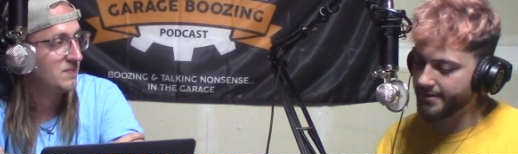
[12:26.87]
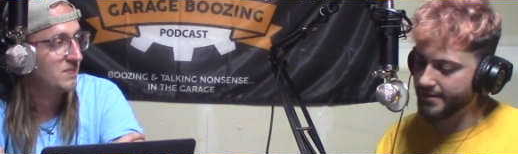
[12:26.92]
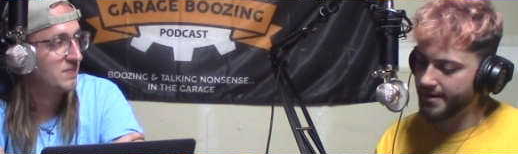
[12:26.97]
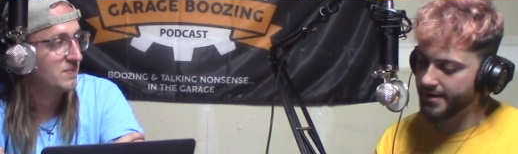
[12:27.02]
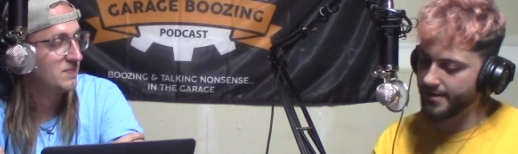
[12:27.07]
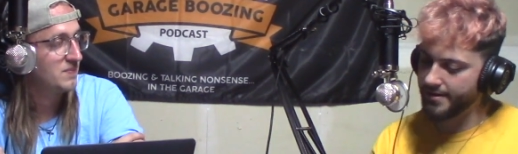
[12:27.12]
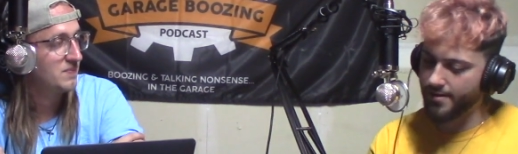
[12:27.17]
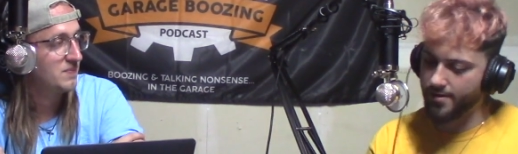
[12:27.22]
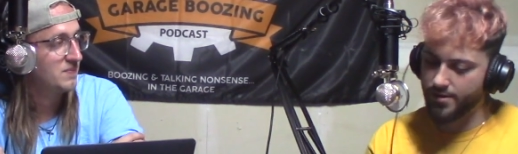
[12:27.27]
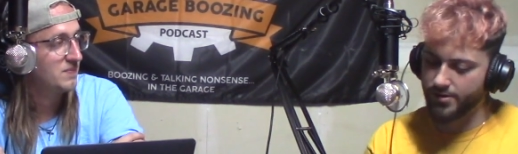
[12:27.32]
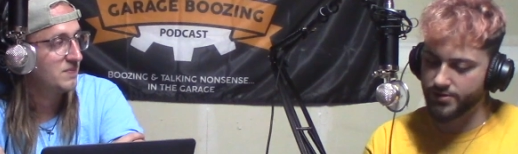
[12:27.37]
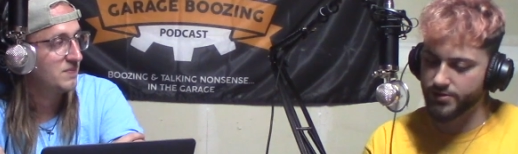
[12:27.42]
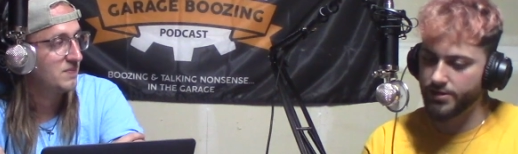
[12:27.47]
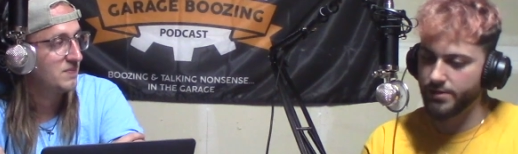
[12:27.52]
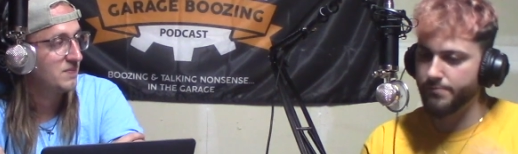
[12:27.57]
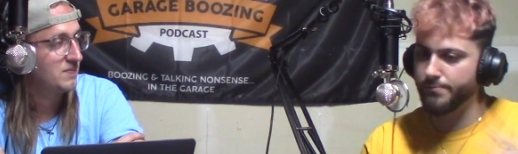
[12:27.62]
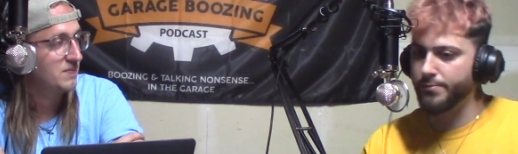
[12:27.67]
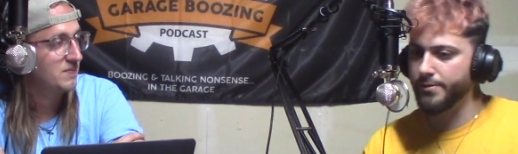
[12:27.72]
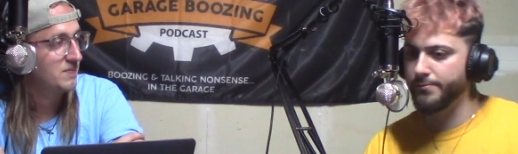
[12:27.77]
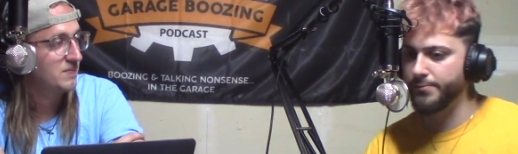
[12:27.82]
Speaker 1: And then all of a
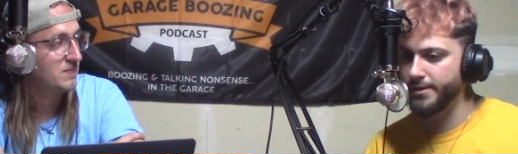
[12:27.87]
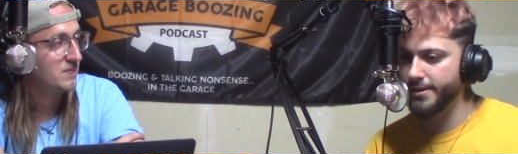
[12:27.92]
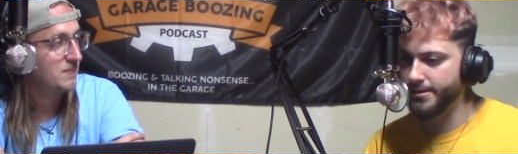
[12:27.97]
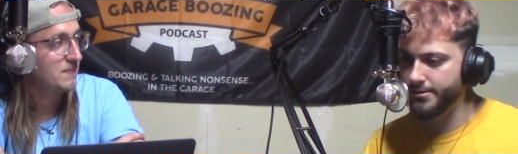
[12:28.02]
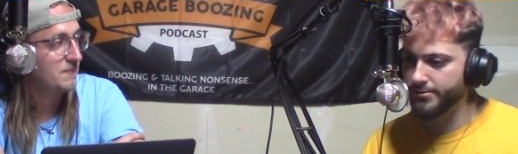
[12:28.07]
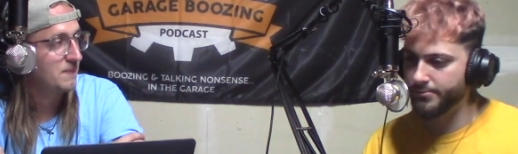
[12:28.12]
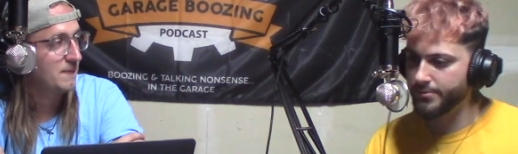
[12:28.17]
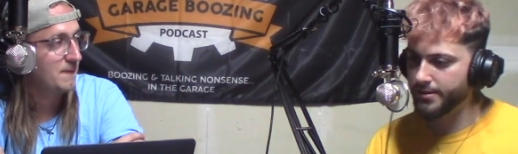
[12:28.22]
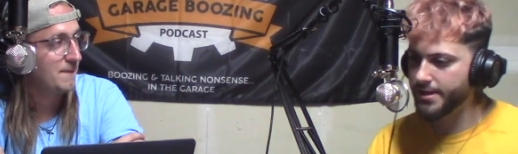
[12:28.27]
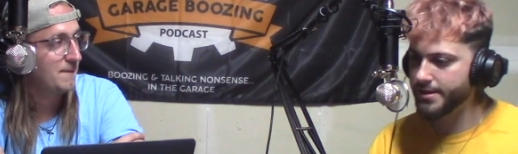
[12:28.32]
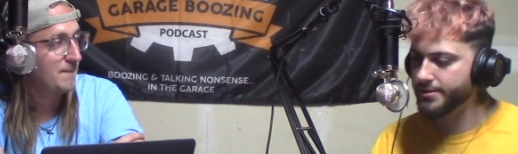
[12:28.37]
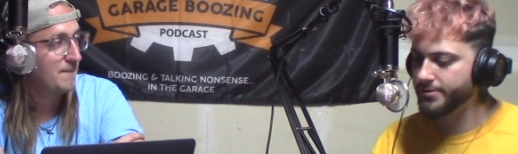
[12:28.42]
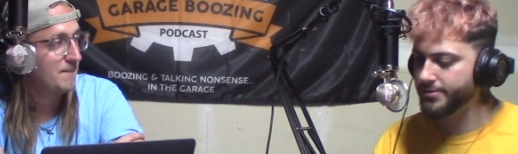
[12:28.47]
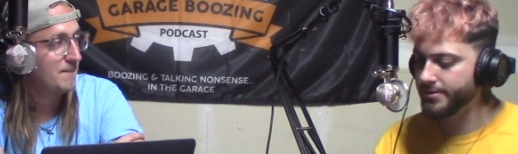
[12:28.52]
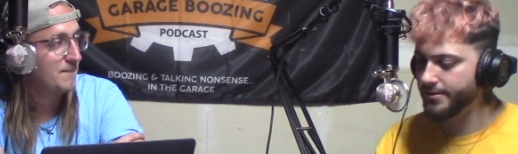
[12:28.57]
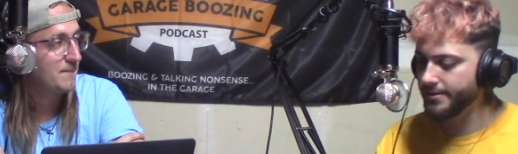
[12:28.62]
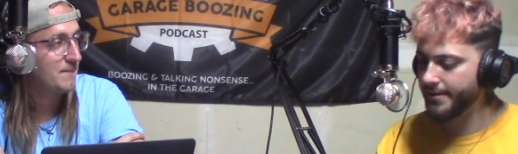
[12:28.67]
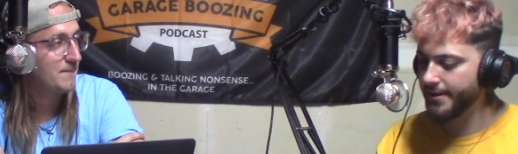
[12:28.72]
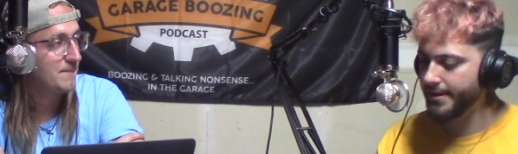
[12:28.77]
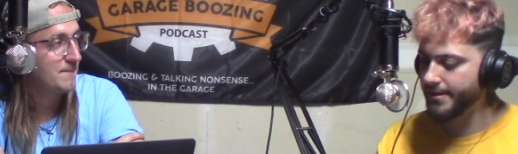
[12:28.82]
sudden Papito
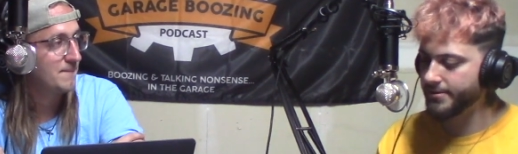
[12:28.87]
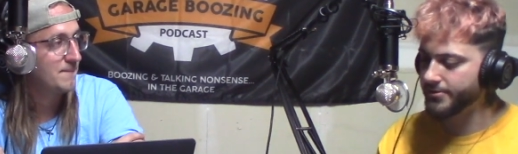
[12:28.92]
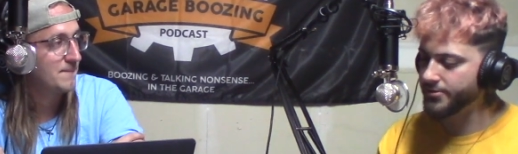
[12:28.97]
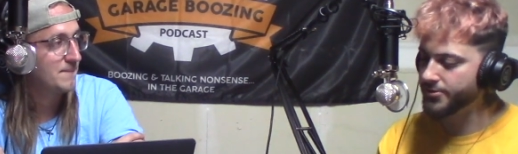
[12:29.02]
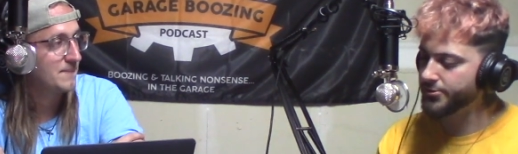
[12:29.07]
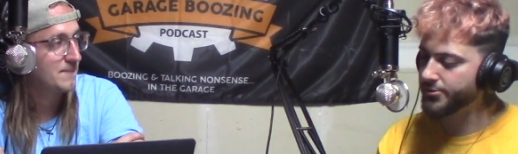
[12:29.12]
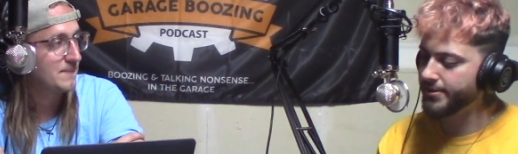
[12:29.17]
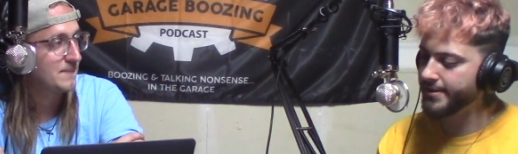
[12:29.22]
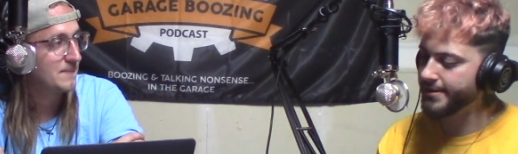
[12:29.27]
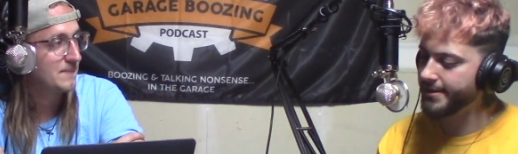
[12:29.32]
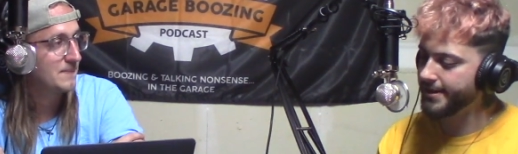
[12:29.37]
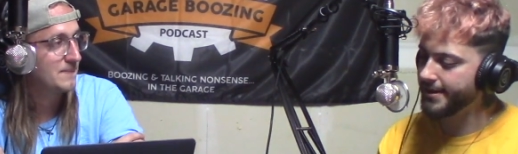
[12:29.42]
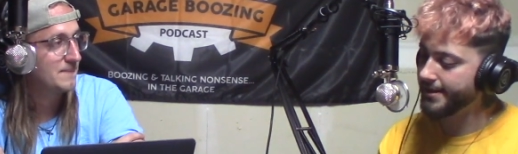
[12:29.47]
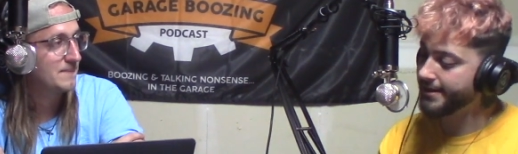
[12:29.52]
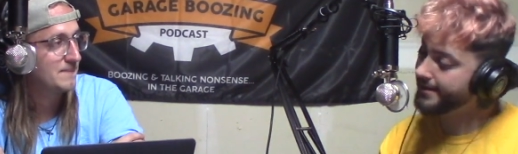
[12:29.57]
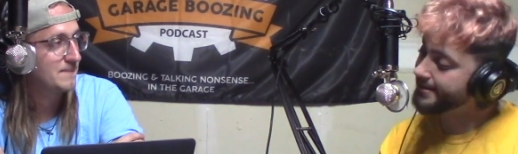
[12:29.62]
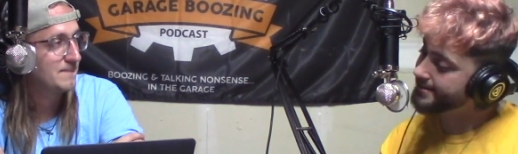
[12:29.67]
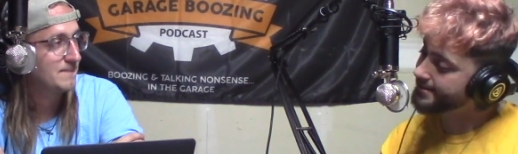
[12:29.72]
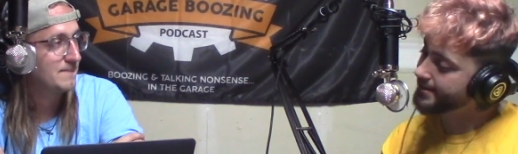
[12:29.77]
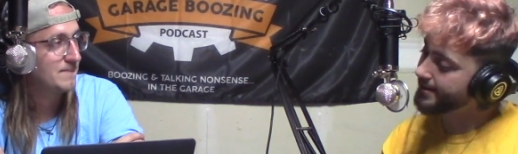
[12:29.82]
Blessed Hands joined
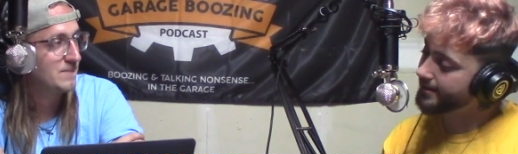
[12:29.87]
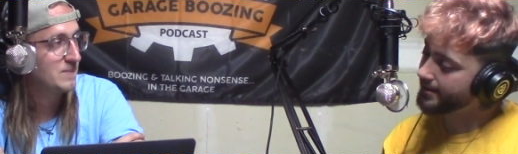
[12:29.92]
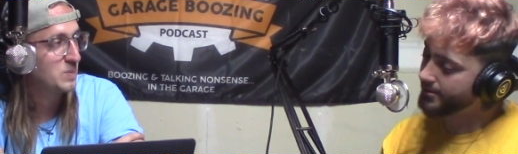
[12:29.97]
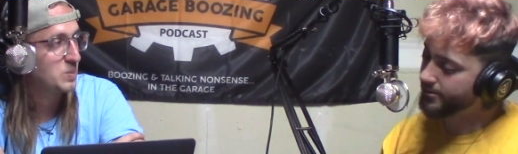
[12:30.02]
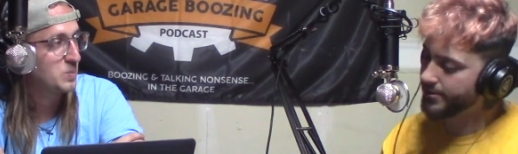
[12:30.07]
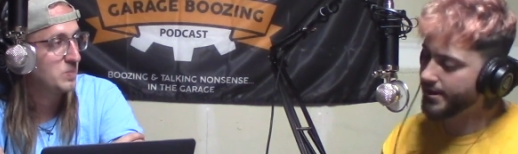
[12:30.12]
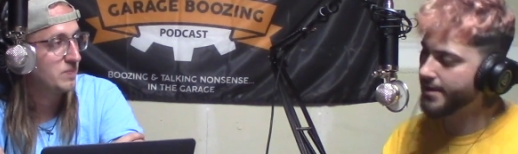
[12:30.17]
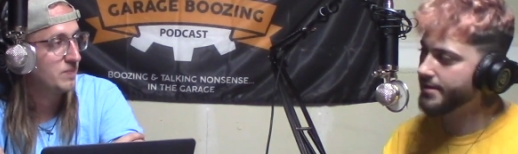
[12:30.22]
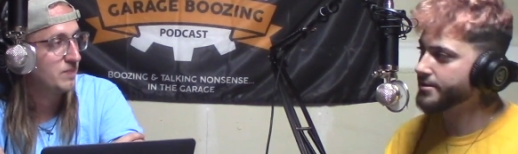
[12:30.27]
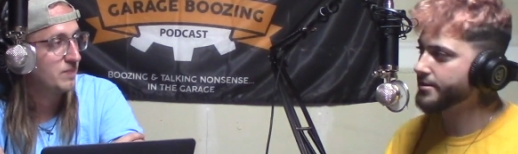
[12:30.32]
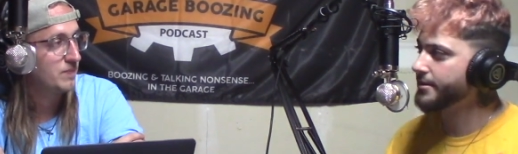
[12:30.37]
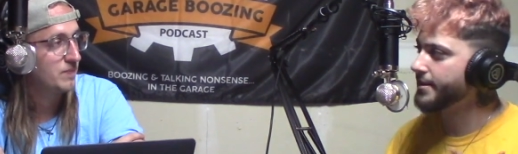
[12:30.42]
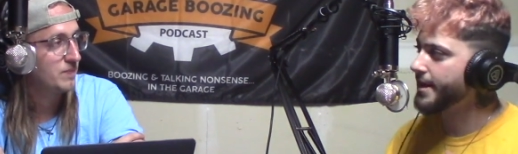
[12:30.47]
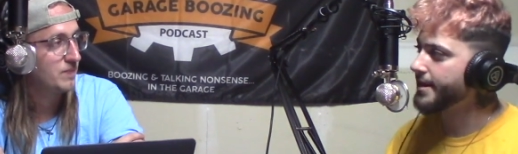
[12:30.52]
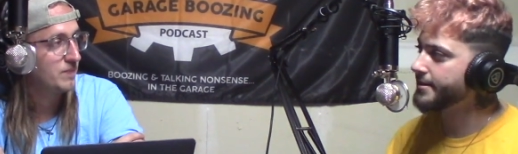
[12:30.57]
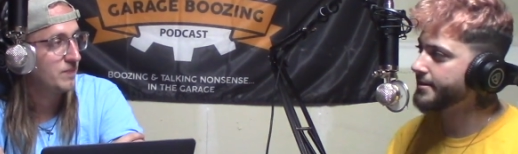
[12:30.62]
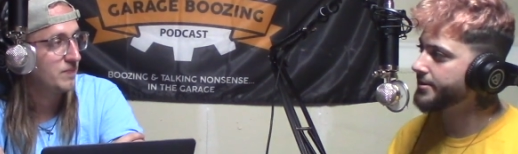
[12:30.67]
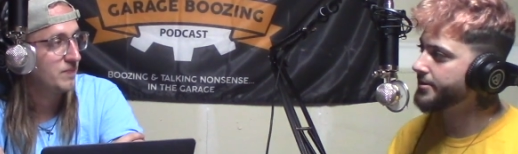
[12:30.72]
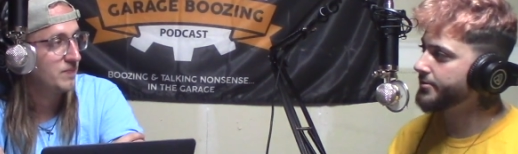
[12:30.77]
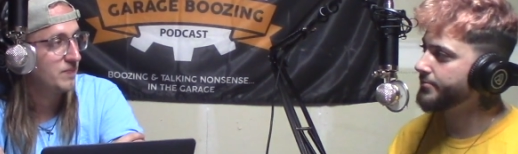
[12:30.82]
in. He's like, you got
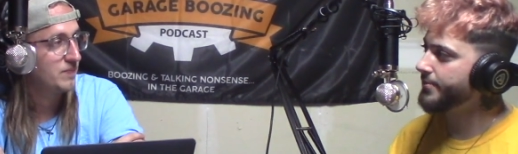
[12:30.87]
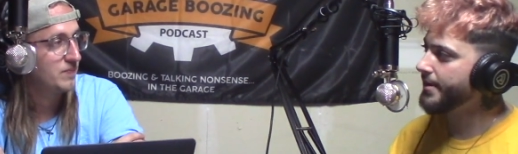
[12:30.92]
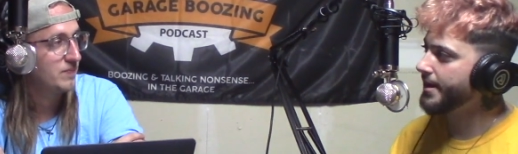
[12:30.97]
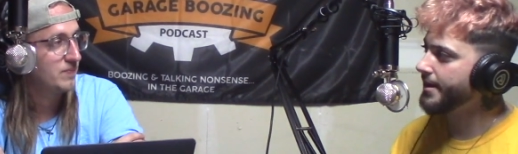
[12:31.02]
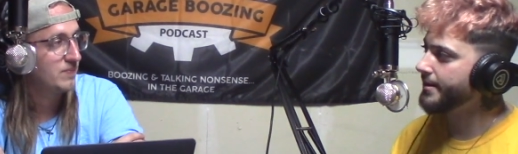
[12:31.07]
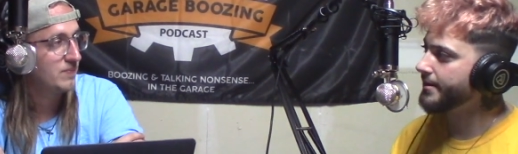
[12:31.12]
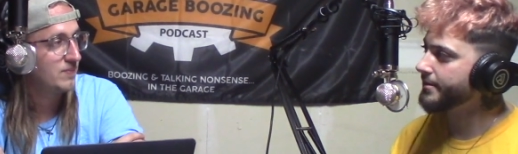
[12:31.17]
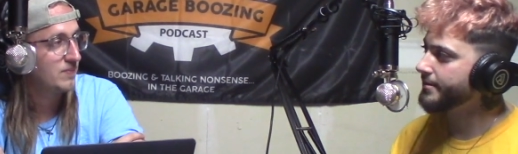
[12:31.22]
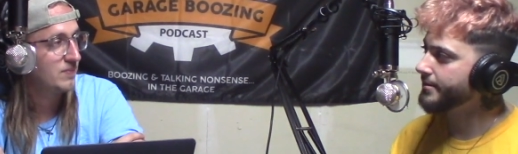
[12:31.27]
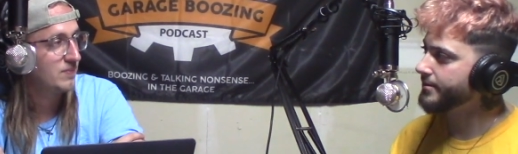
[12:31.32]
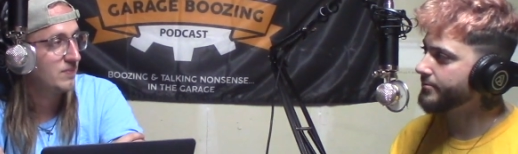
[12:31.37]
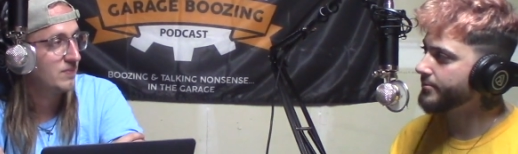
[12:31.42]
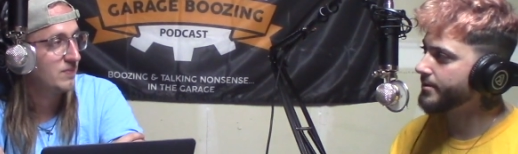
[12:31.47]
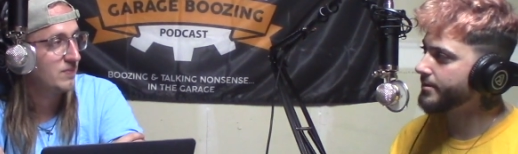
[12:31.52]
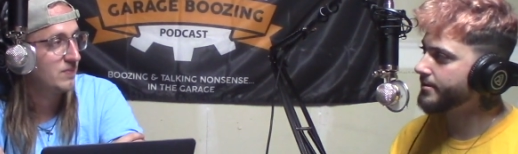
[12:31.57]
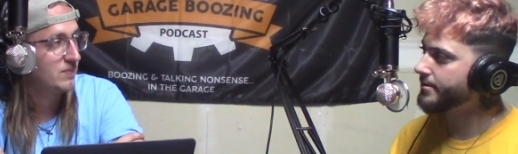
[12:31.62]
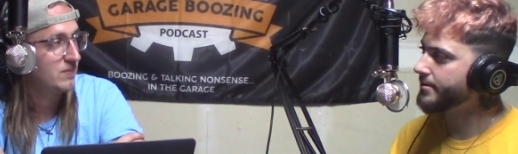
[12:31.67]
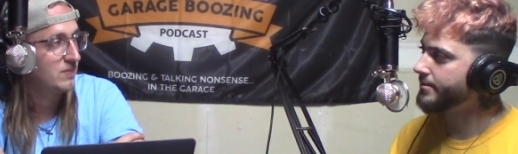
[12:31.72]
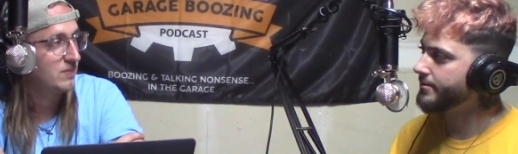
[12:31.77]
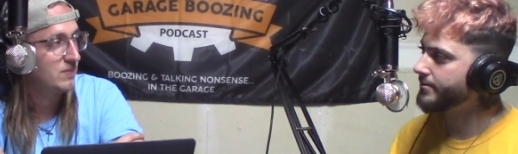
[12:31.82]
selected. You made it. You're
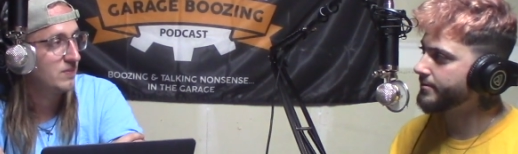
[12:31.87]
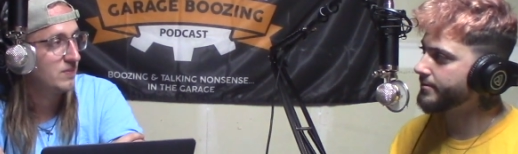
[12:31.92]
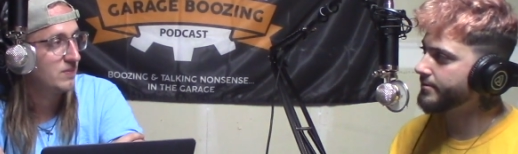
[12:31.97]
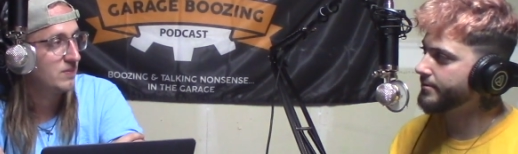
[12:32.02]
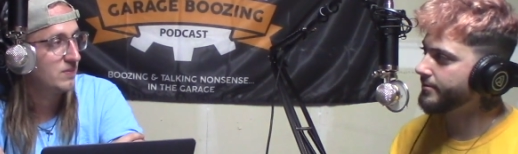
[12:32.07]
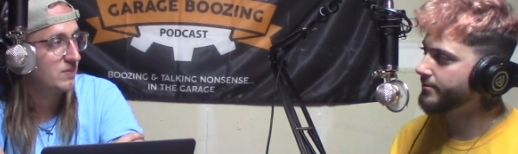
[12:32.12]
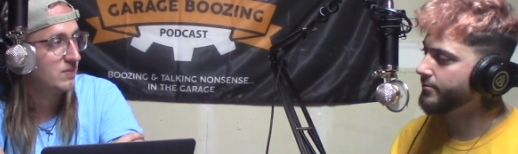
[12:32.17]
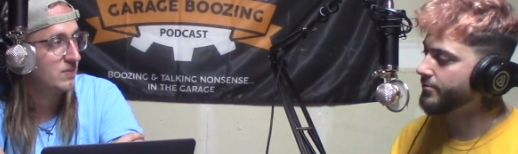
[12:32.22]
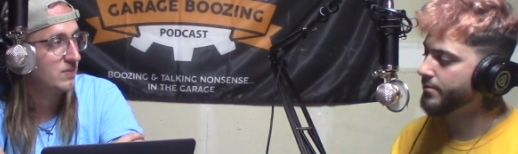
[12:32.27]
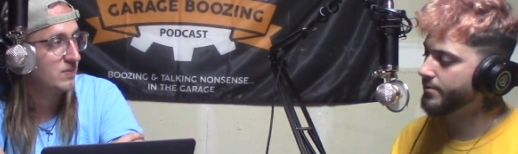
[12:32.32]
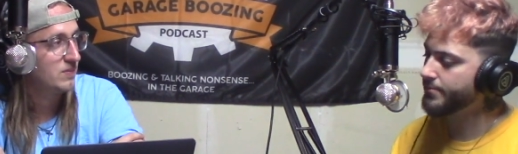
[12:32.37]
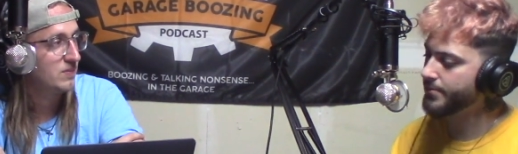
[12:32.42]
one of the four